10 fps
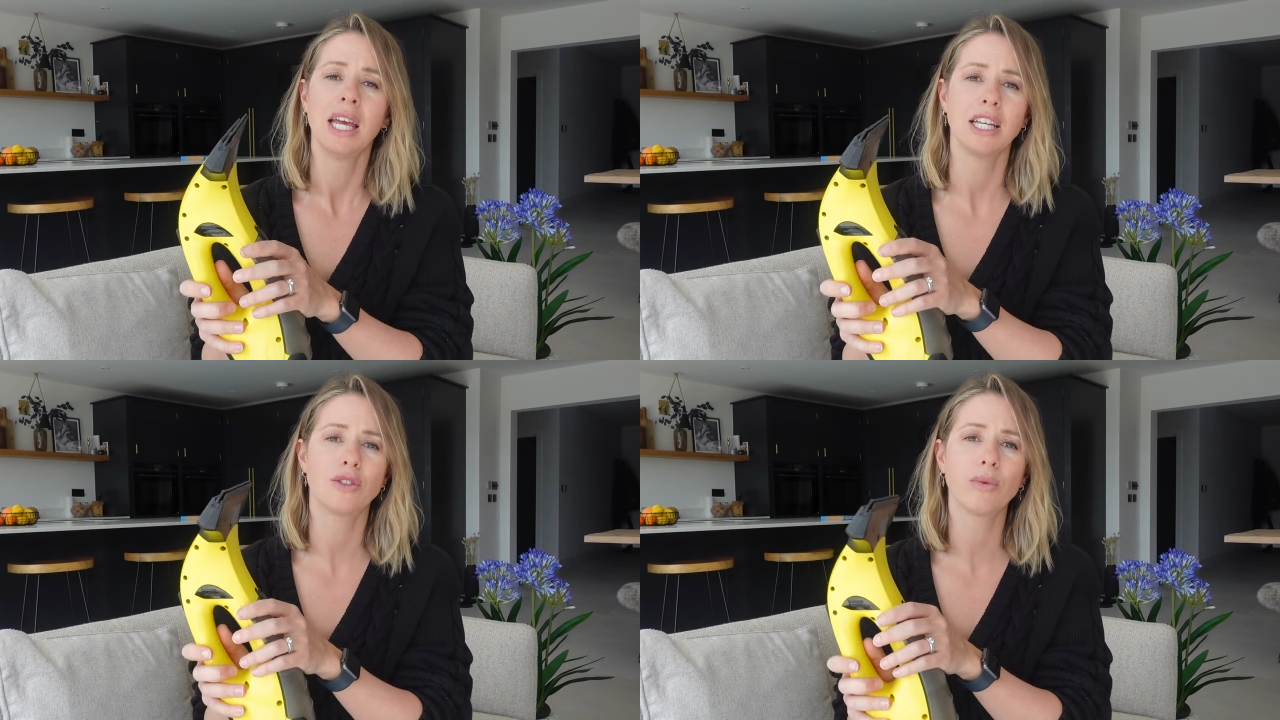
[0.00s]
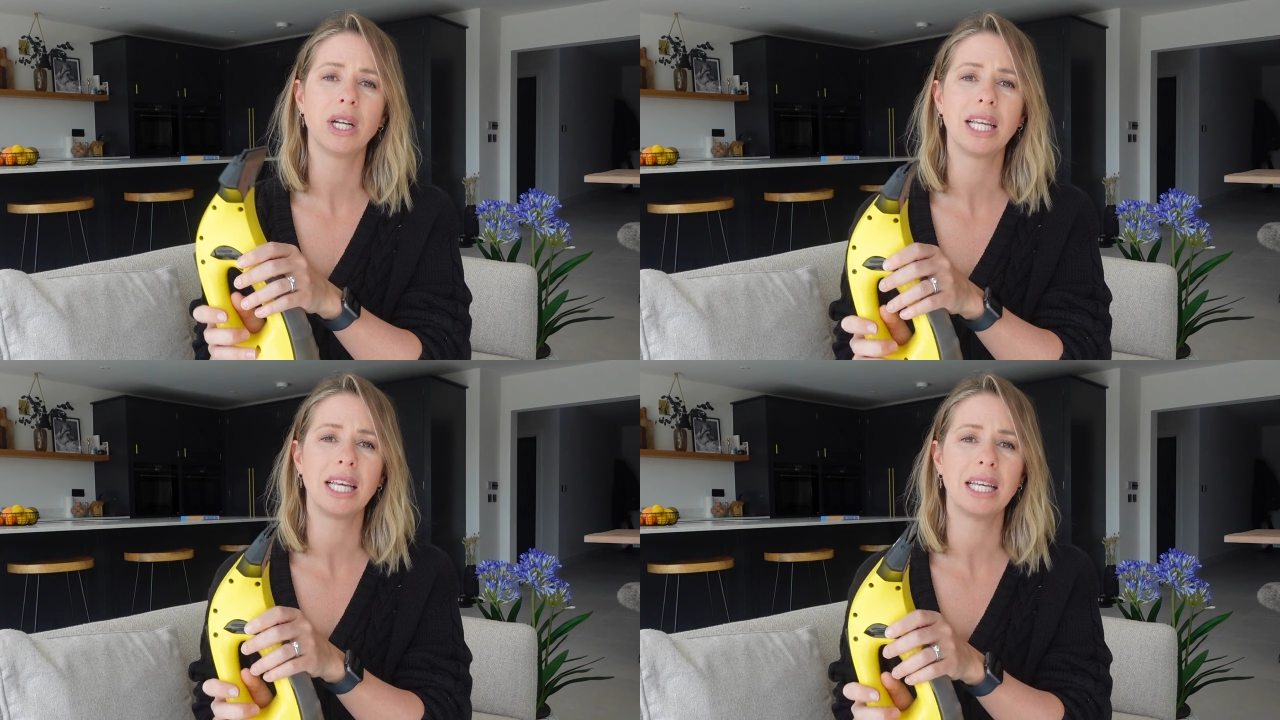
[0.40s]
it's
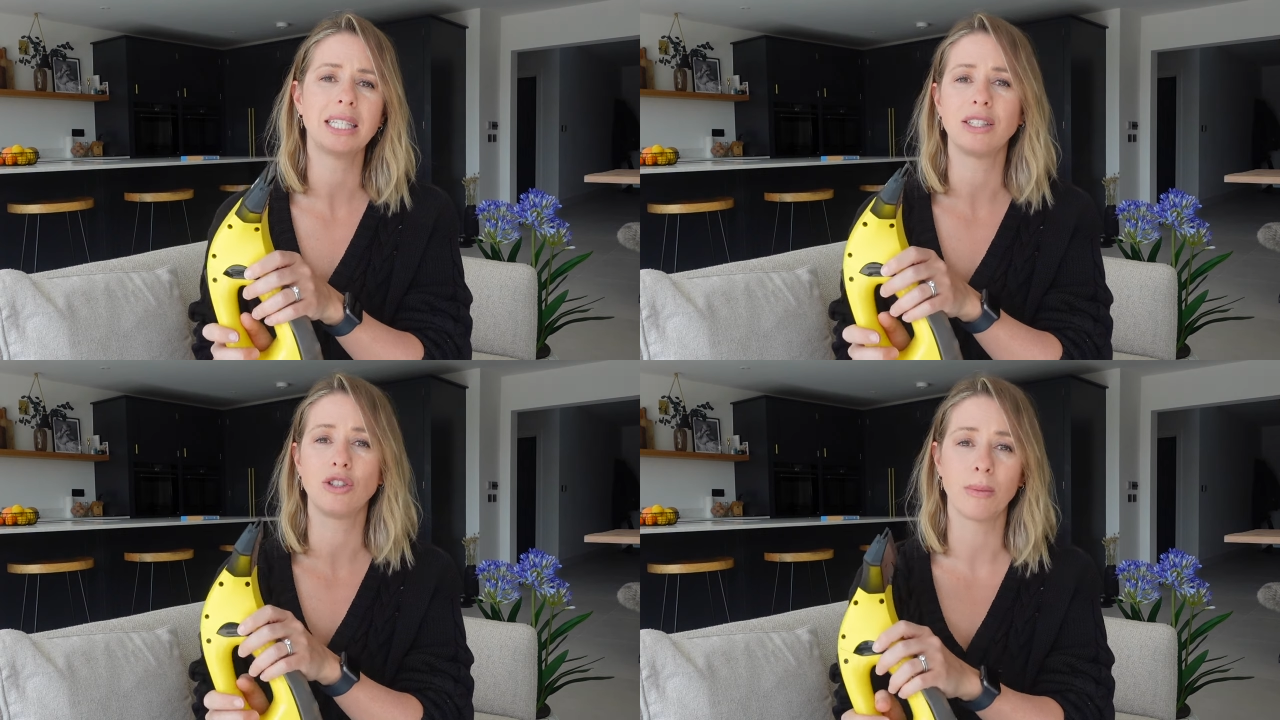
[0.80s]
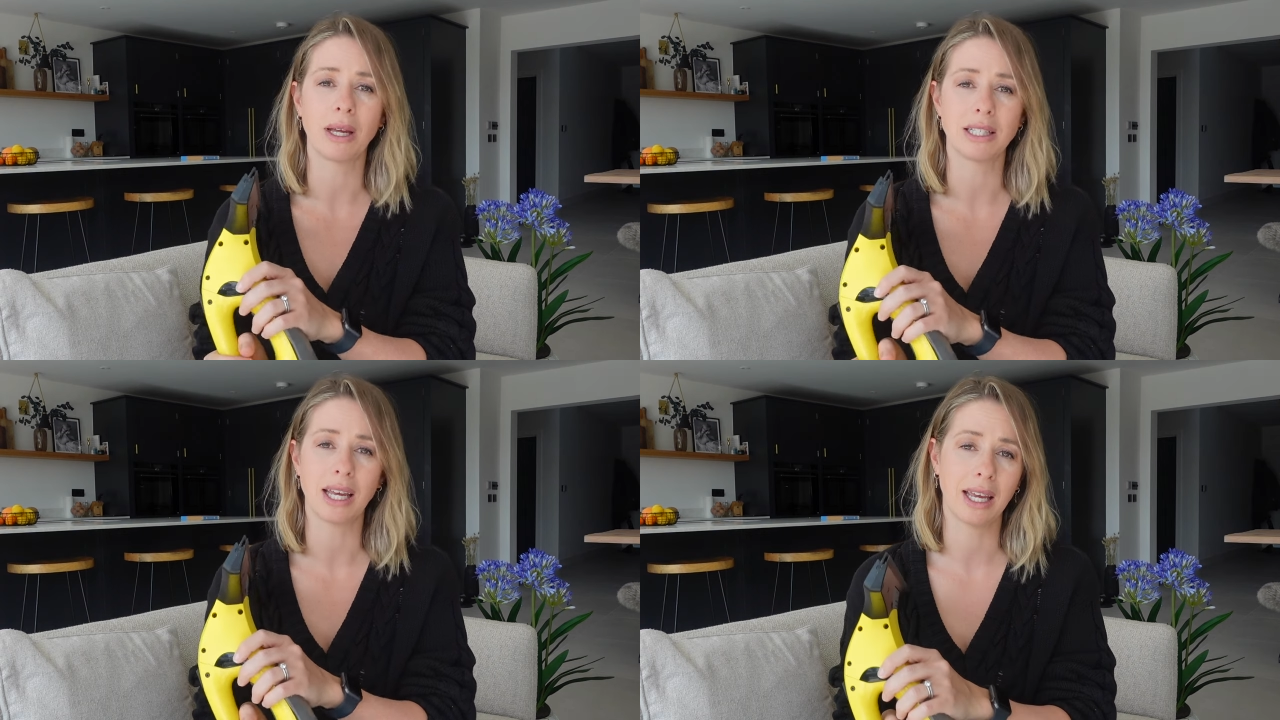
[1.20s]
really easy to
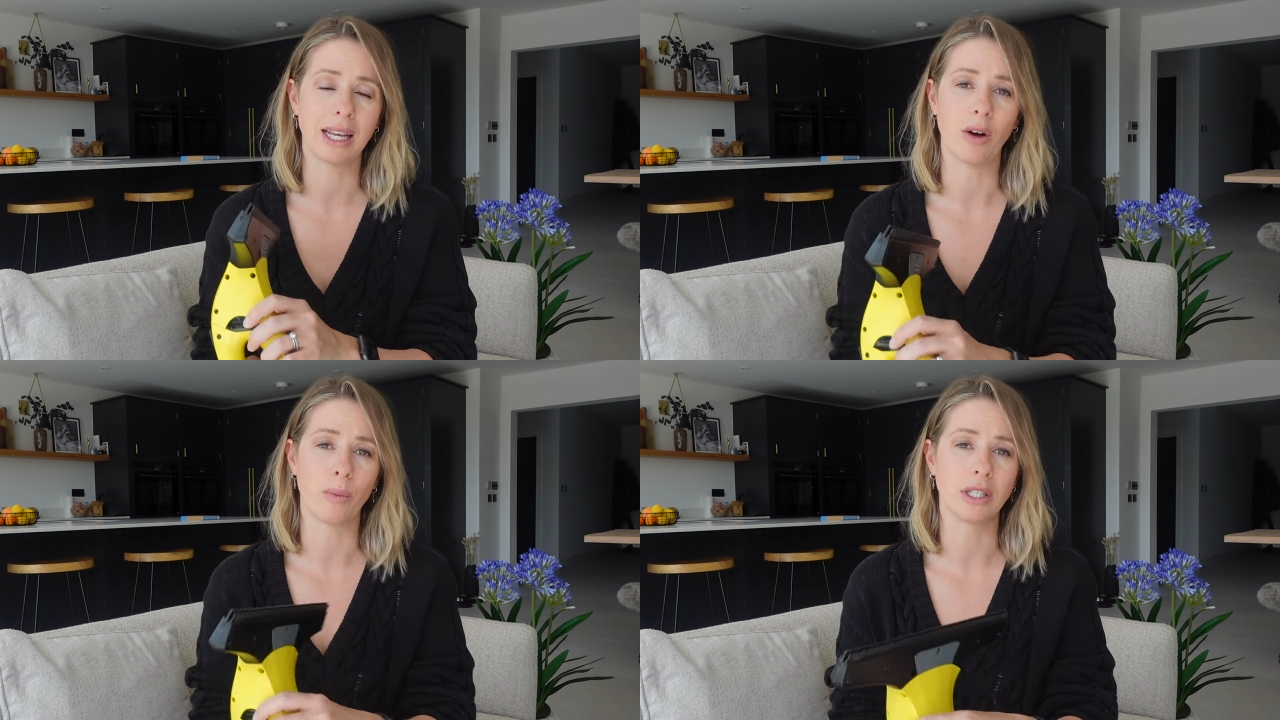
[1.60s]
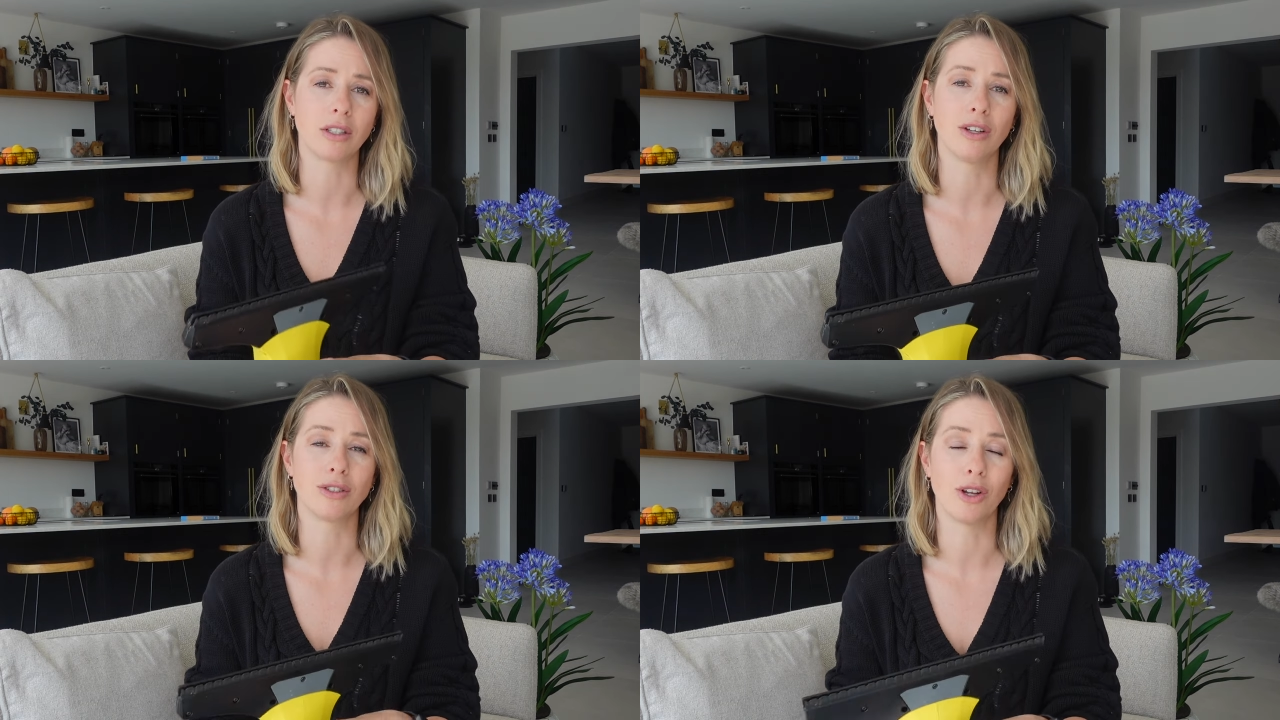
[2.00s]
maintain our
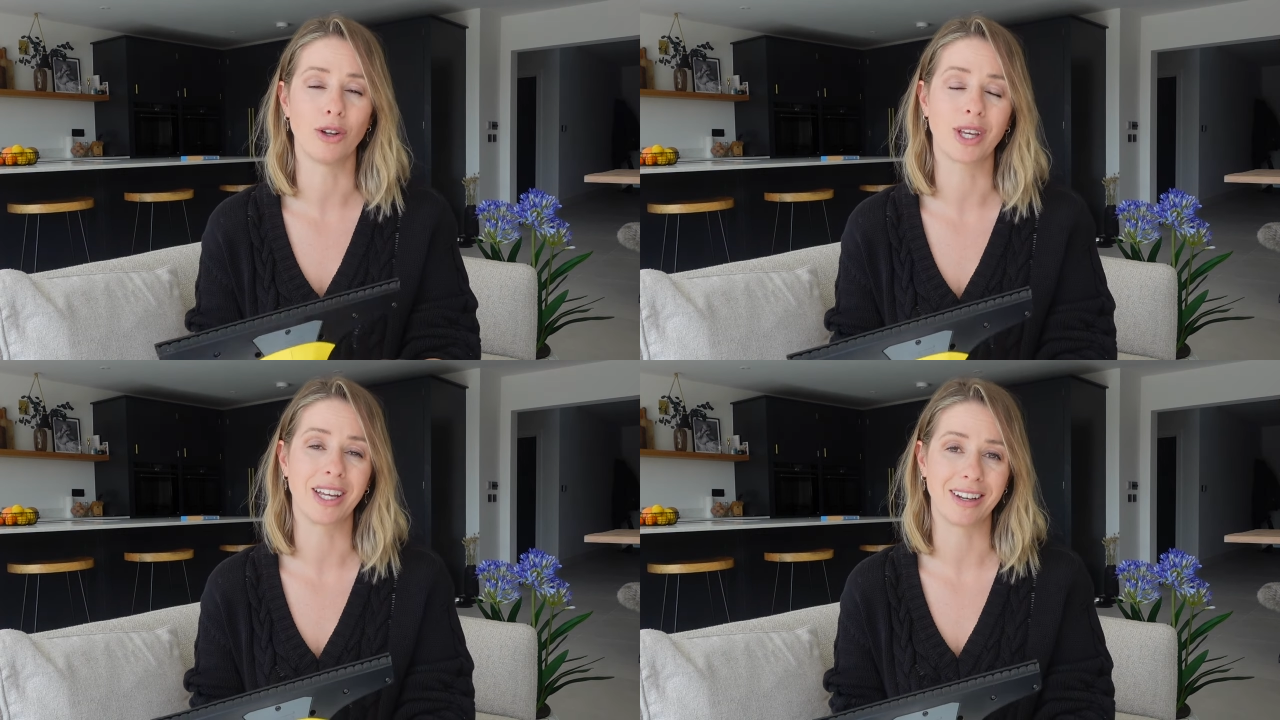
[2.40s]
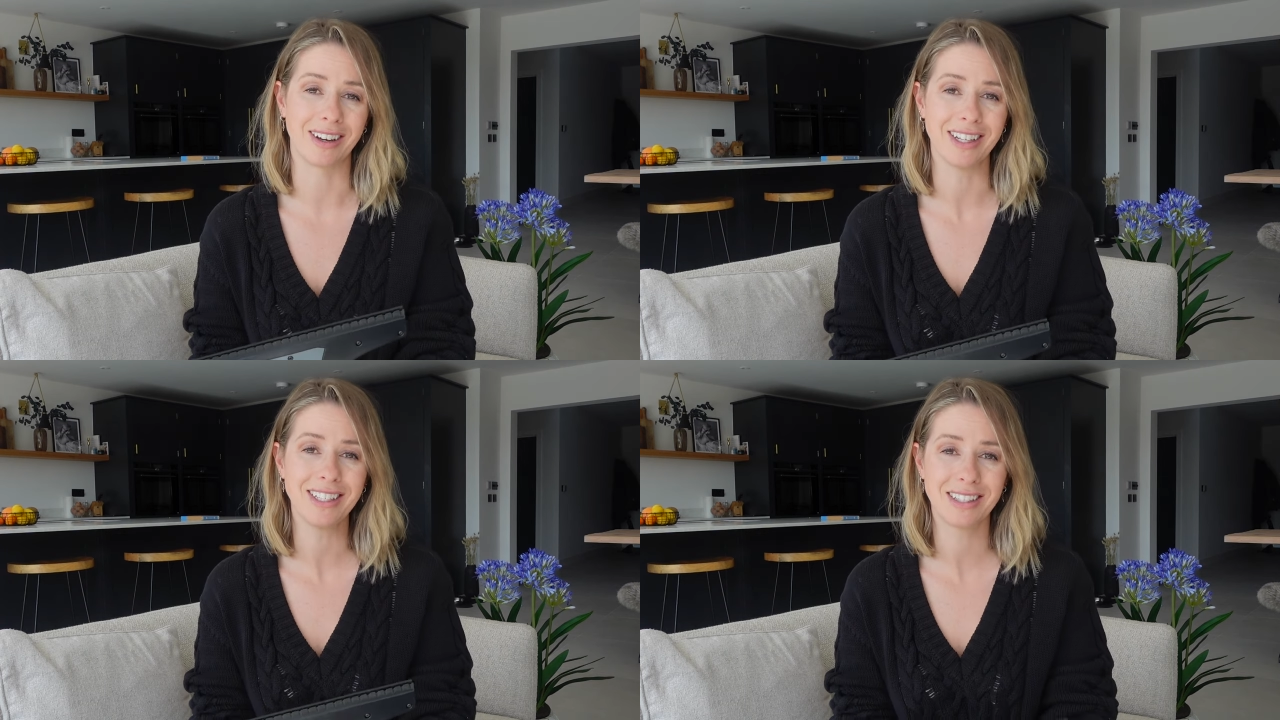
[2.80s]
windows looking
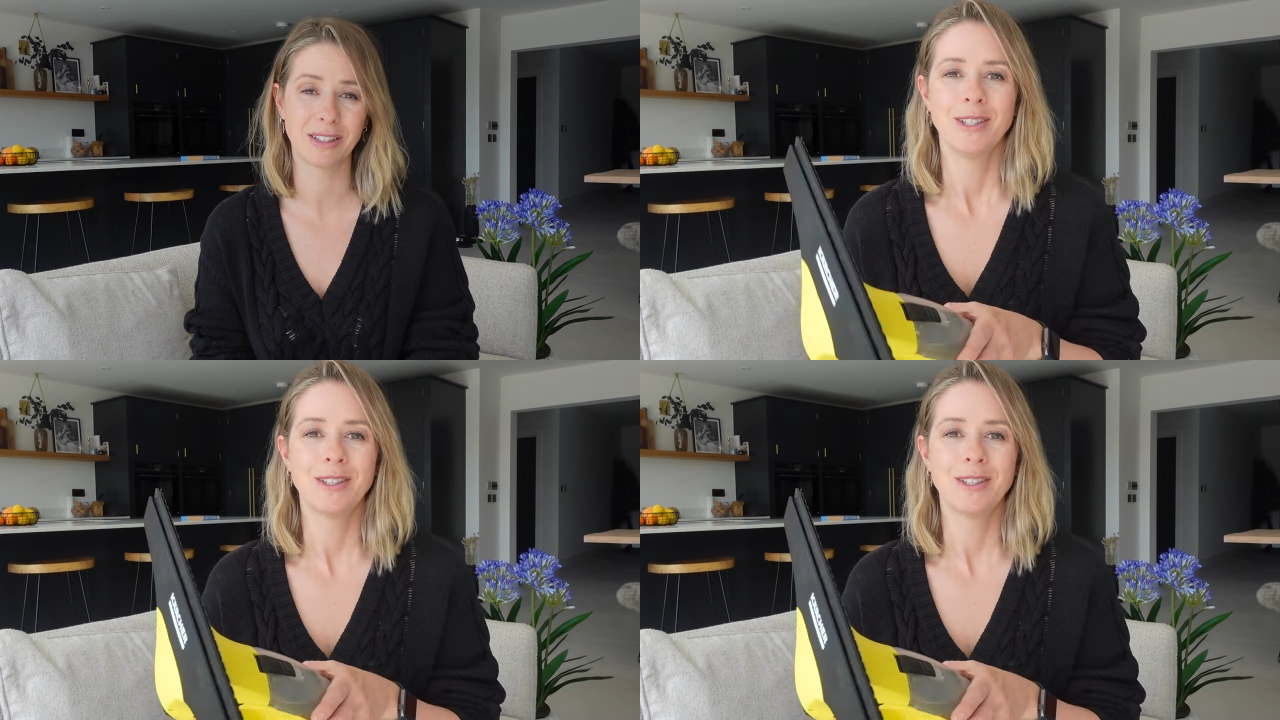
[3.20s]
nice.